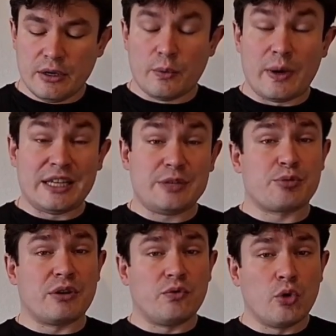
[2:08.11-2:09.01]
White
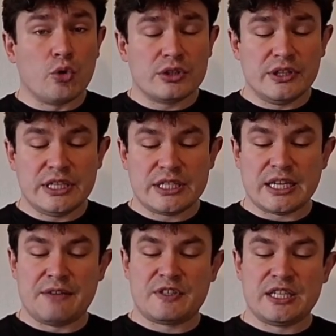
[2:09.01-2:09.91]
provoked this
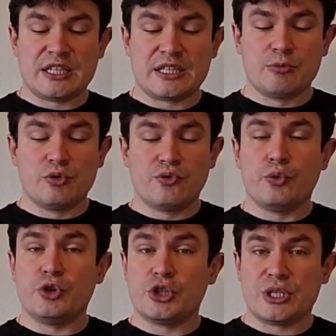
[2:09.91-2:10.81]
f6 move,
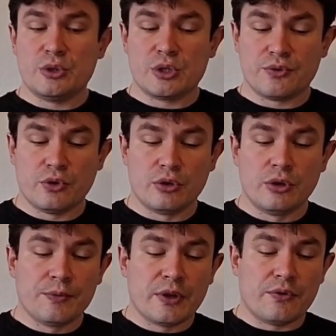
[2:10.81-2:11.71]
which is useful
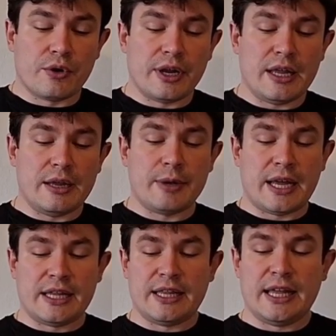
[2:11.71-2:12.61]
for him,
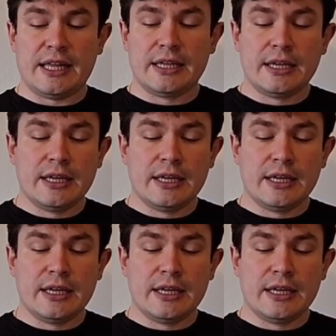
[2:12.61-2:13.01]
and then